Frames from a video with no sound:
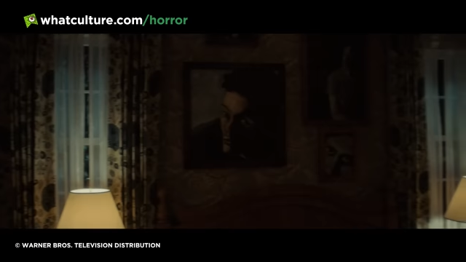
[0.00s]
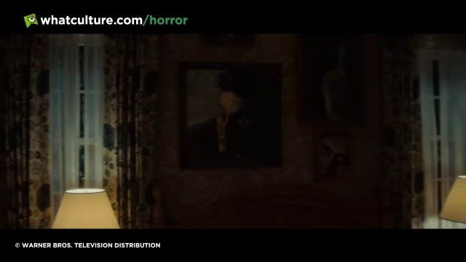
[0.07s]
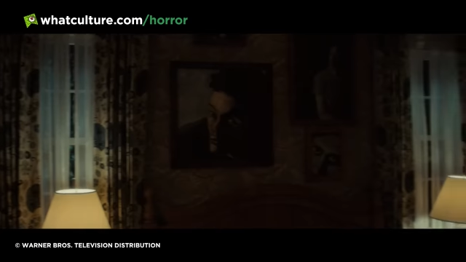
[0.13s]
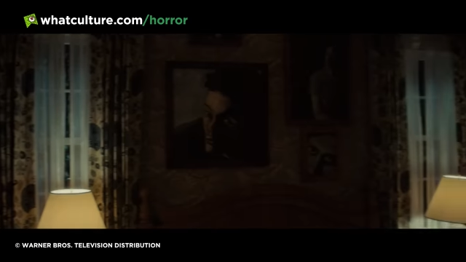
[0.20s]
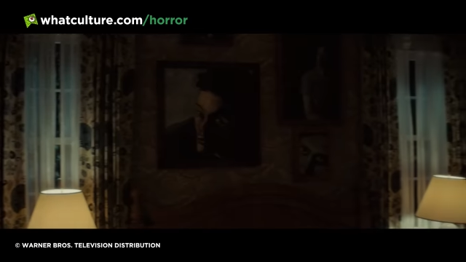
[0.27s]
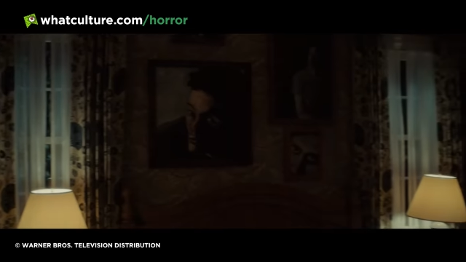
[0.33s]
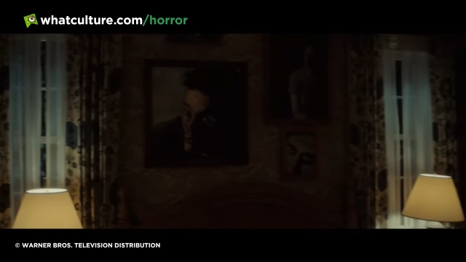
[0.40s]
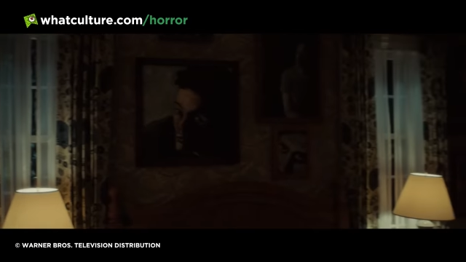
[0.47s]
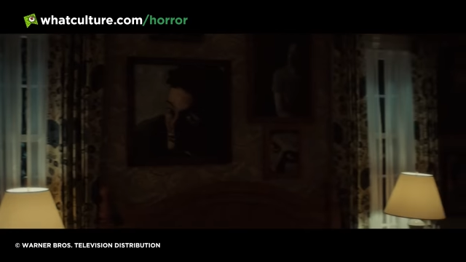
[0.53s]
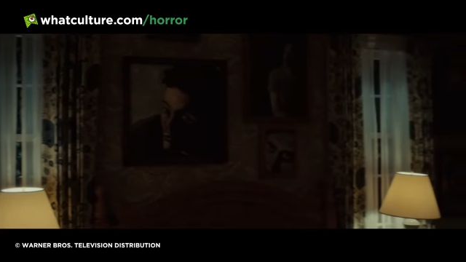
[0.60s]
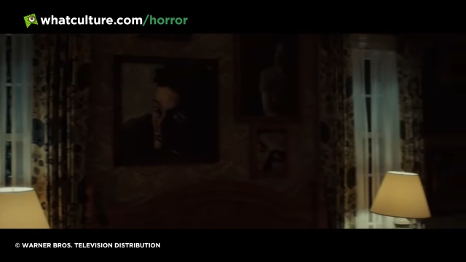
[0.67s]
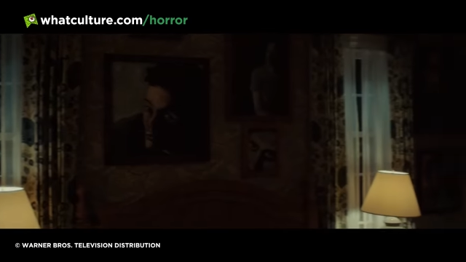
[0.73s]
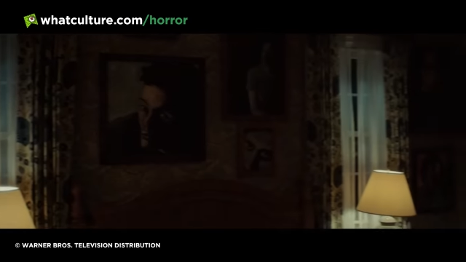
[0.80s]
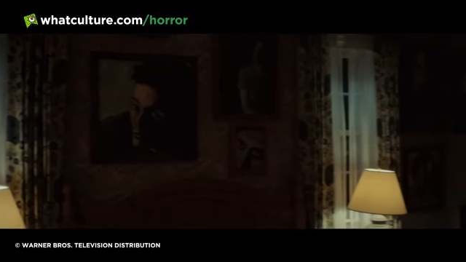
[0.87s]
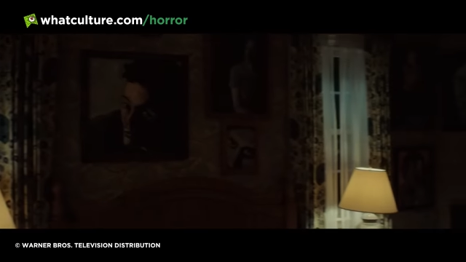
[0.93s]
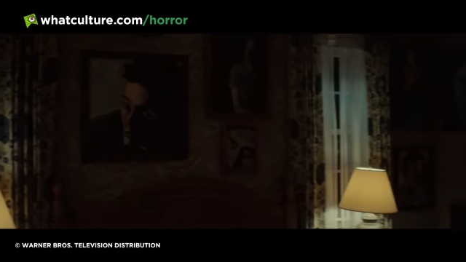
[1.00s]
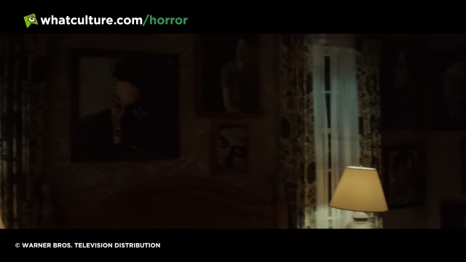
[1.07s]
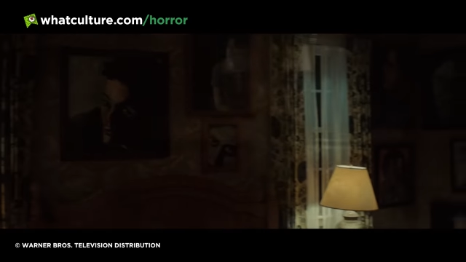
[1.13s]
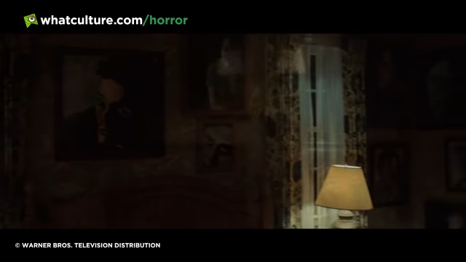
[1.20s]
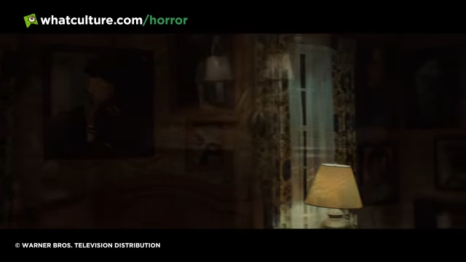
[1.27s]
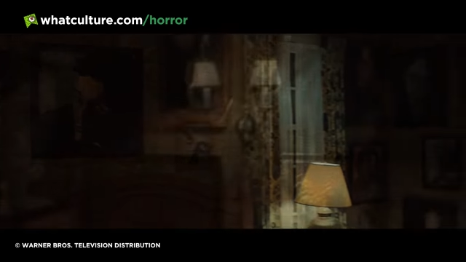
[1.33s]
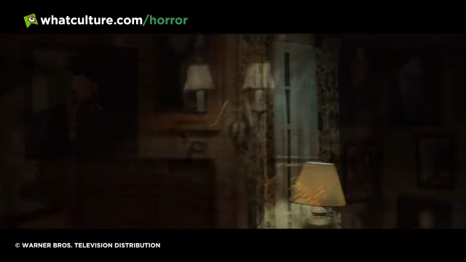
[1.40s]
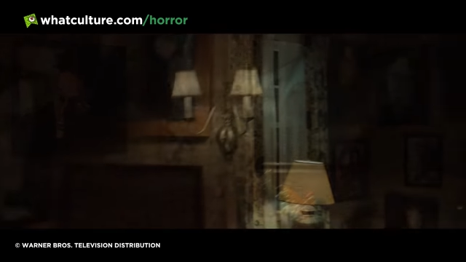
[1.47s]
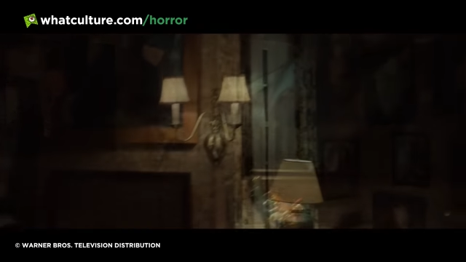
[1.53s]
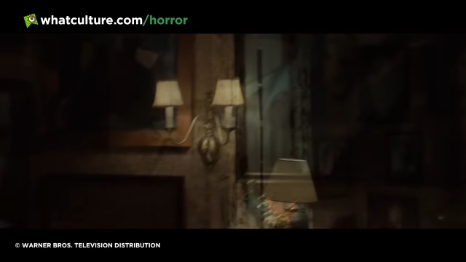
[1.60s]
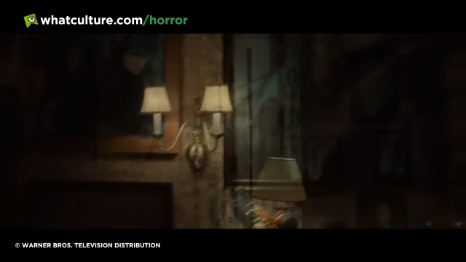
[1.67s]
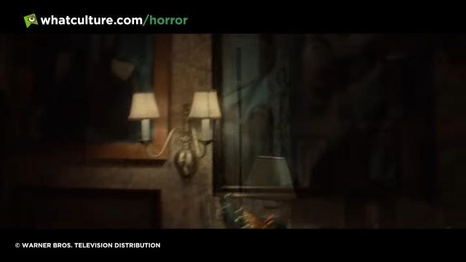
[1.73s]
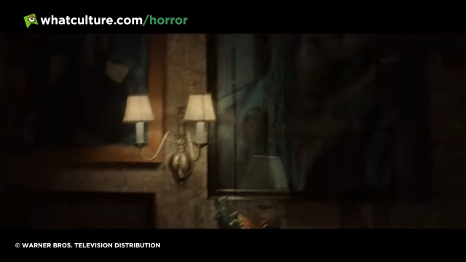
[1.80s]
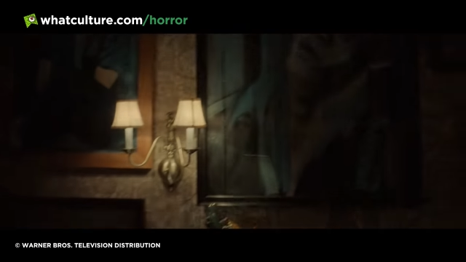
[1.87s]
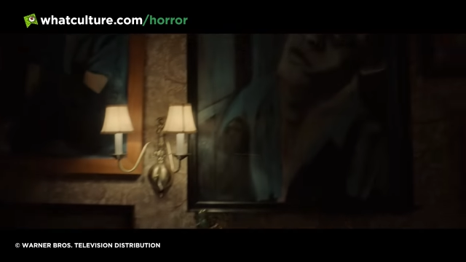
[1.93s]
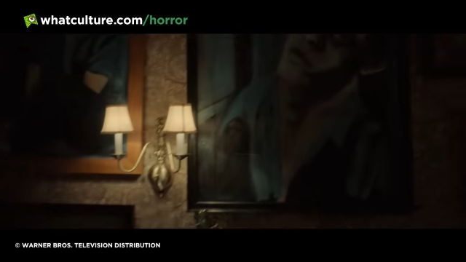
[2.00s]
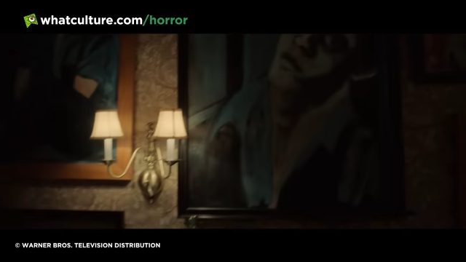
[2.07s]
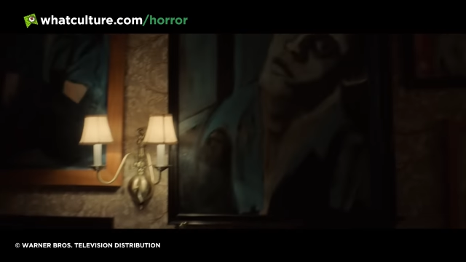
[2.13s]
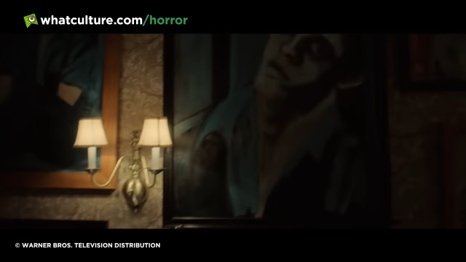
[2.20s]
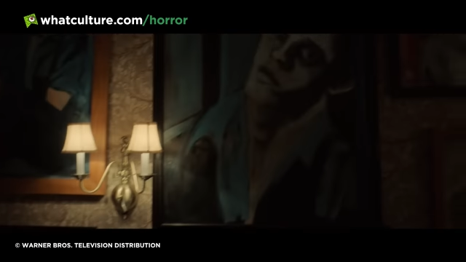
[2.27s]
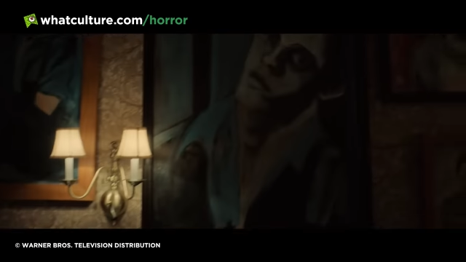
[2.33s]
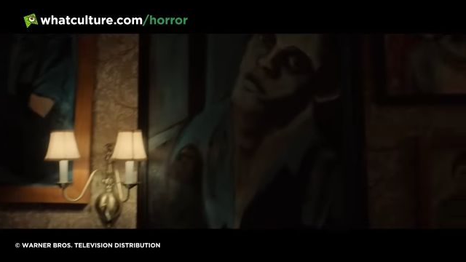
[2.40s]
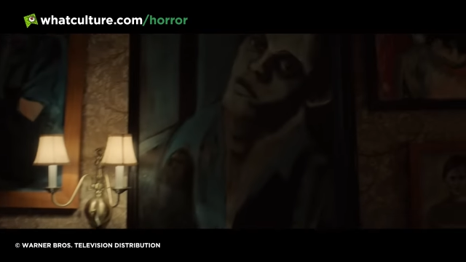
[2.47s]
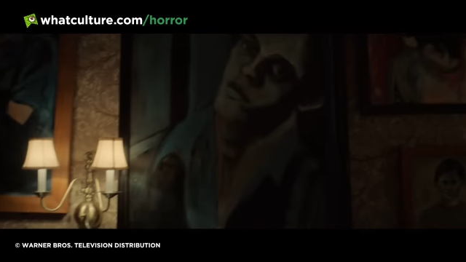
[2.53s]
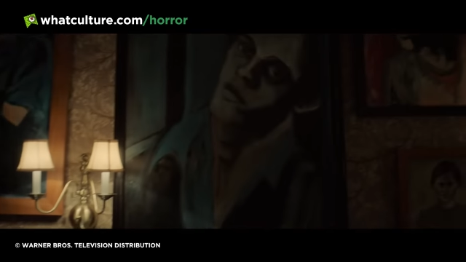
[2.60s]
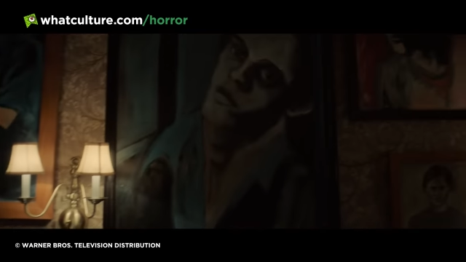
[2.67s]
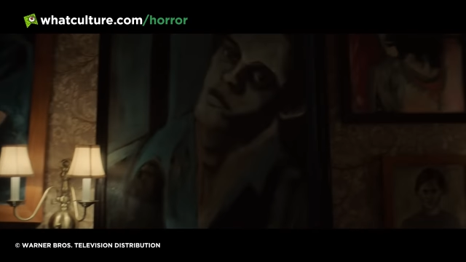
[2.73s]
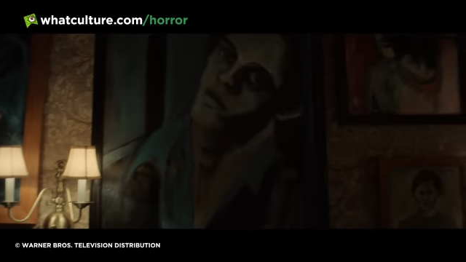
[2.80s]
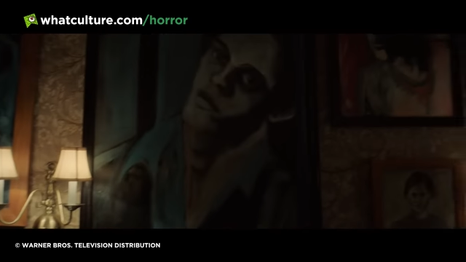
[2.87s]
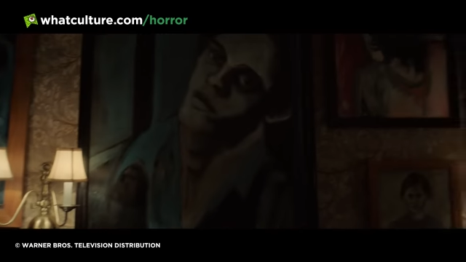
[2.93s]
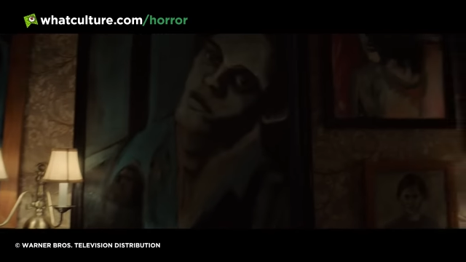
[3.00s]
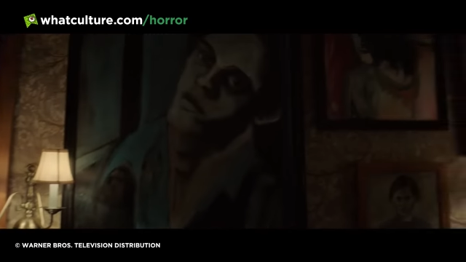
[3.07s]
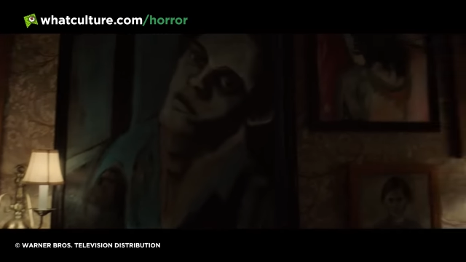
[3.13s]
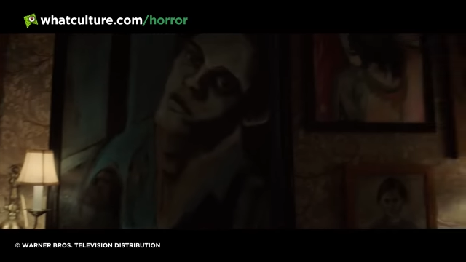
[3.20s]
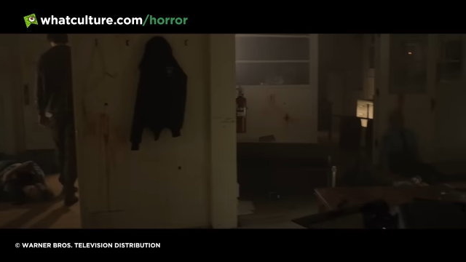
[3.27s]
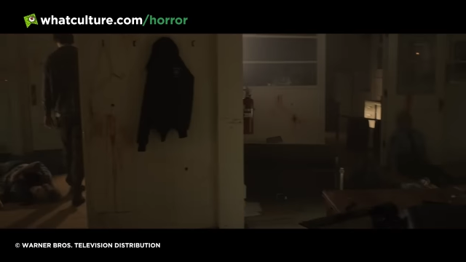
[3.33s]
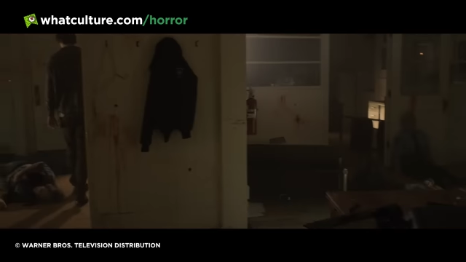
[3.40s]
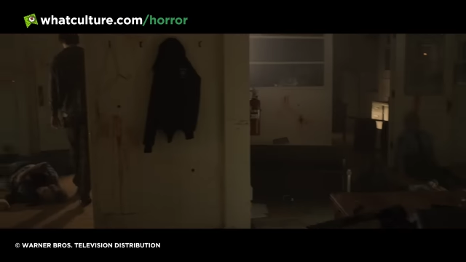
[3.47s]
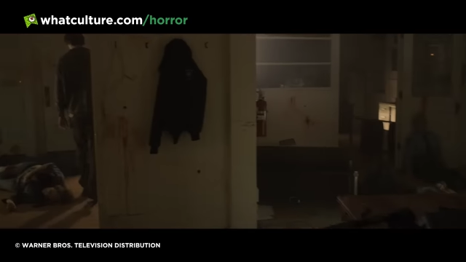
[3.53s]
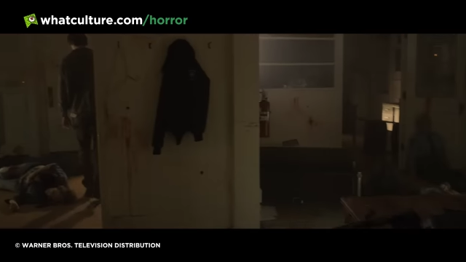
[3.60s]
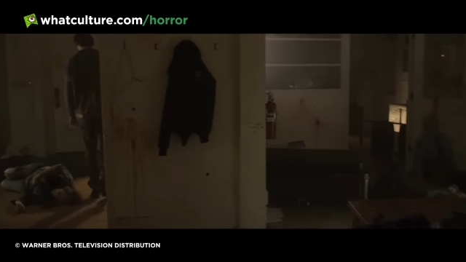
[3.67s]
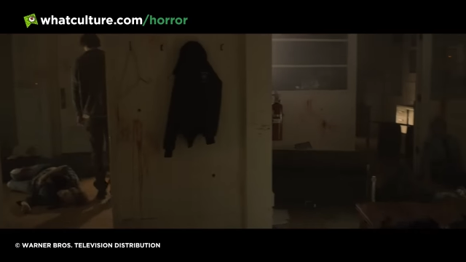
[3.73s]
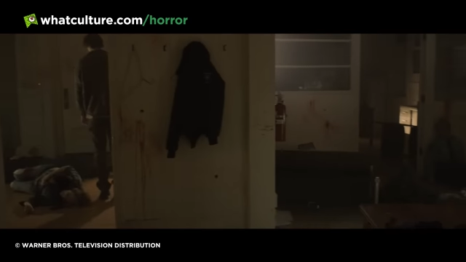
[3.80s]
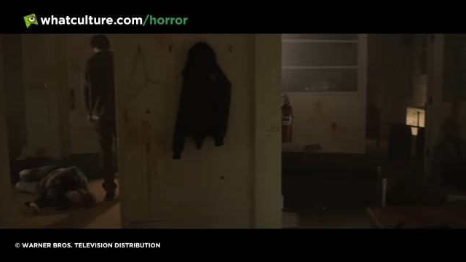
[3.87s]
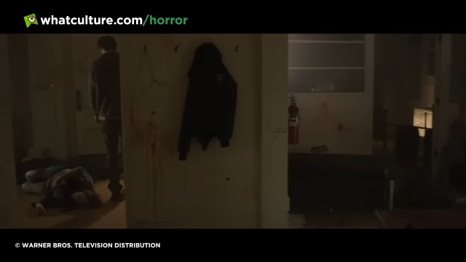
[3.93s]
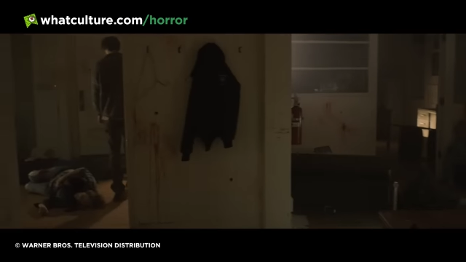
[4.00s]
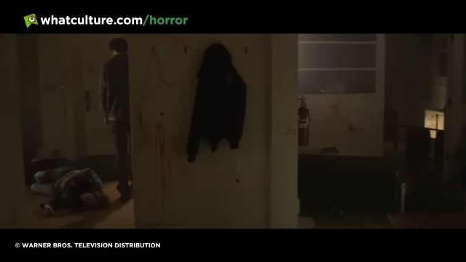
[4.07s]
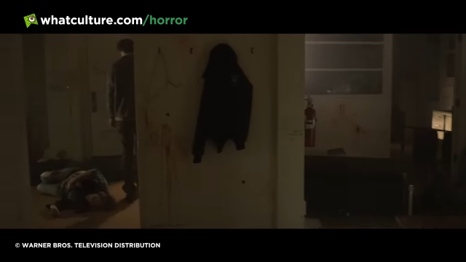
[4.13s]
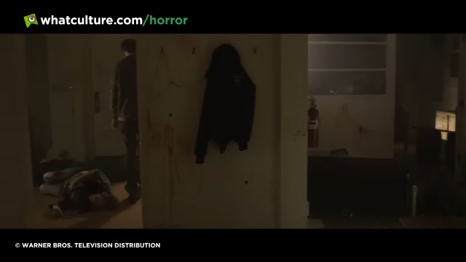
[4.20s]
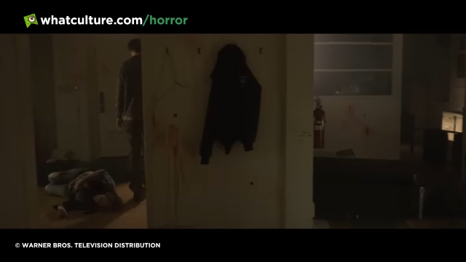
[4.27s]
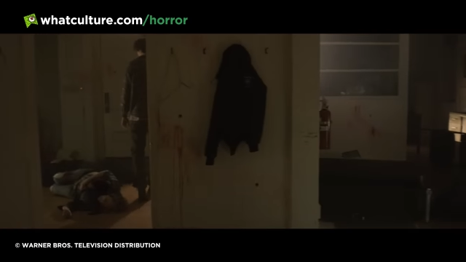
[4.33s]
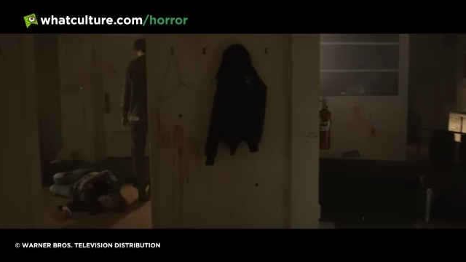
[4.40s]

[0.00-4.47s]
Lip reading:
[unreadable: no face in view]